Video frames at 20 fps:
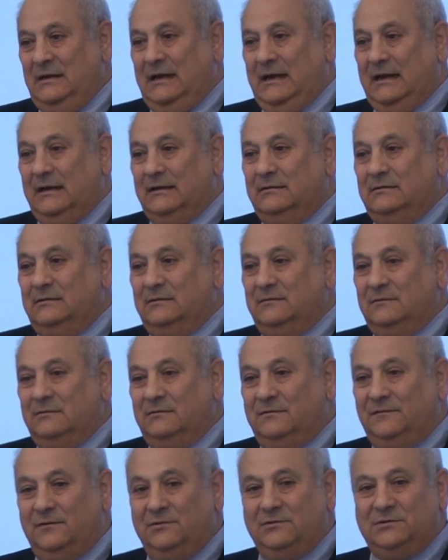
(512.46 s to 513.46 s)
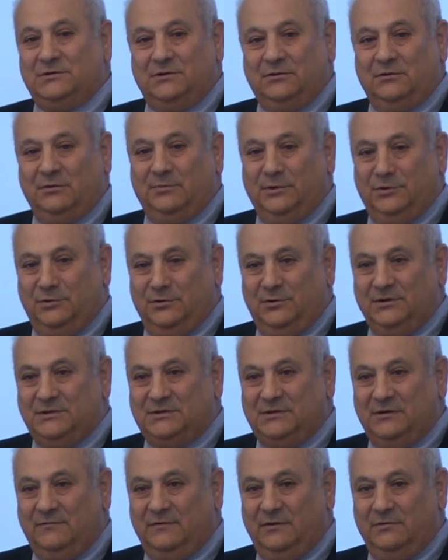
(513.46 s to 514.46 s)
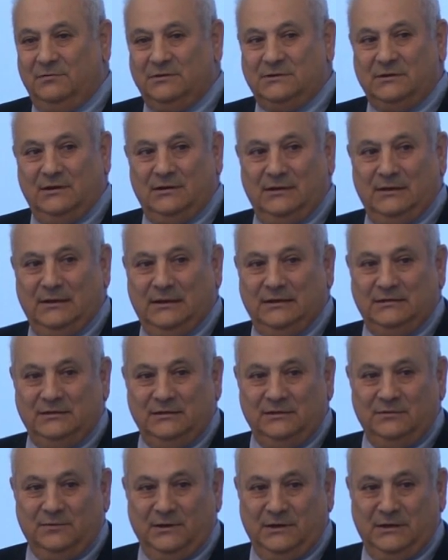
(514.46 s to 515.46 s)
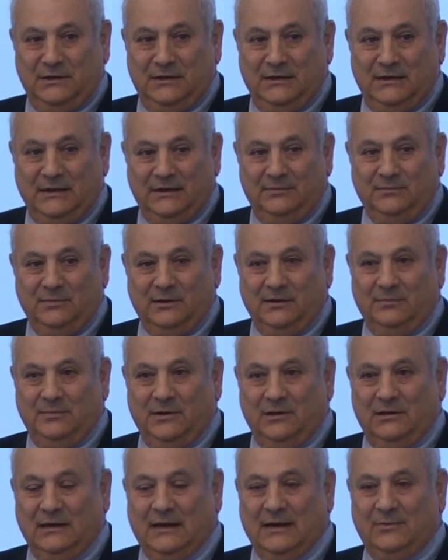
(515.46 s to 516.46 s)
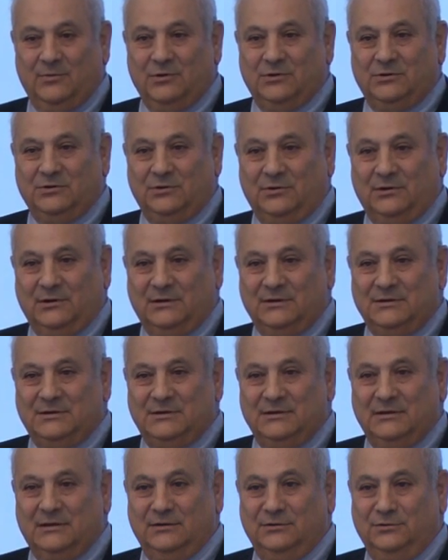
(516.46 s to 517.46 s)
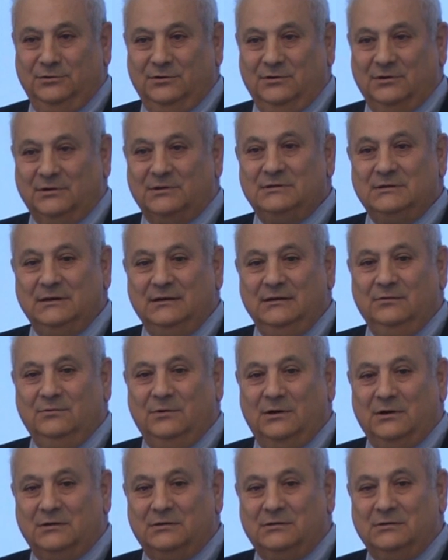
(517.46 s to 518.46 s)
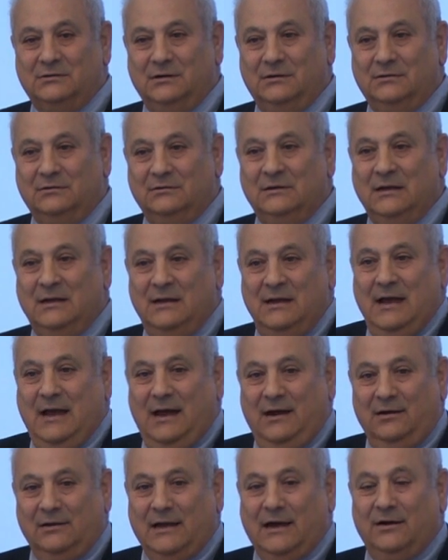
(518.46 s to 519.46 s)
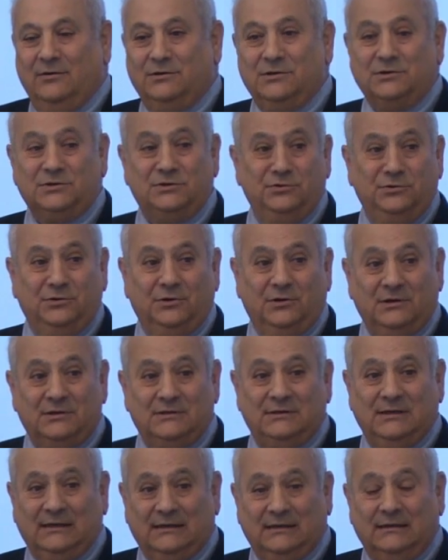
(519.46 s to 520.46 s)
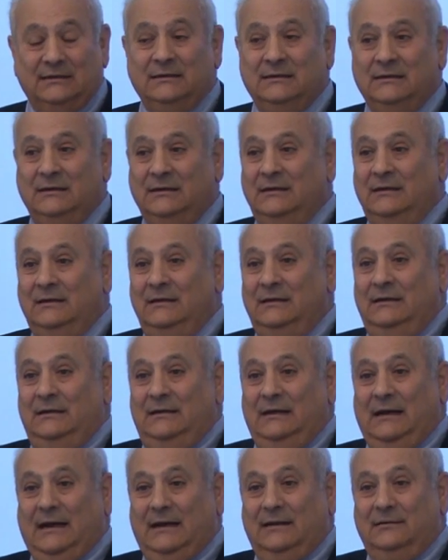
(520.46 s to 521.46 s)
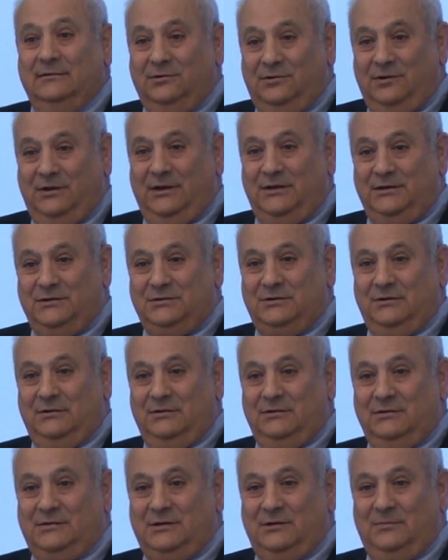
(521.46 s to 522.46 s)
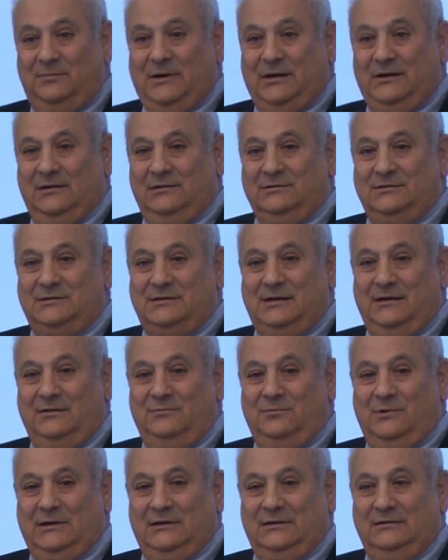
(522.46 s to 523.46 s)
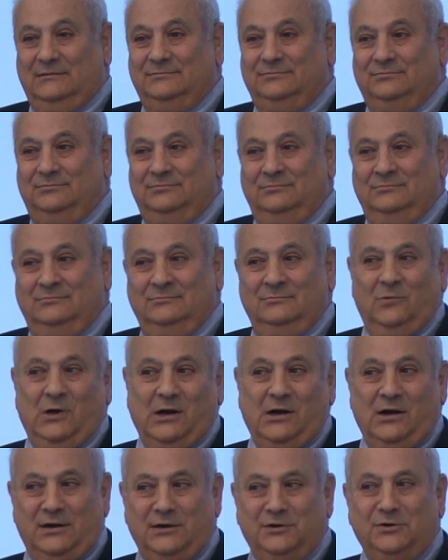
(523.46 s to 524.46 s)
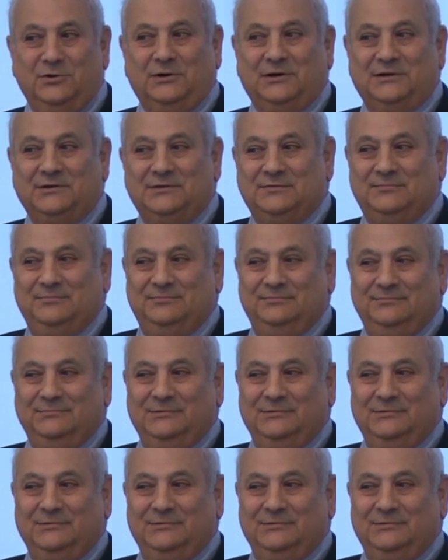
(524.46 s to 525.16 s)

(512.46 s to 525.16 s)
And the first urban noise survey was done in 1929 by Bell Laboratories, and New York City wanted to know, how loud is New York City? And the good engineers at Bell said, well, what kind of noise?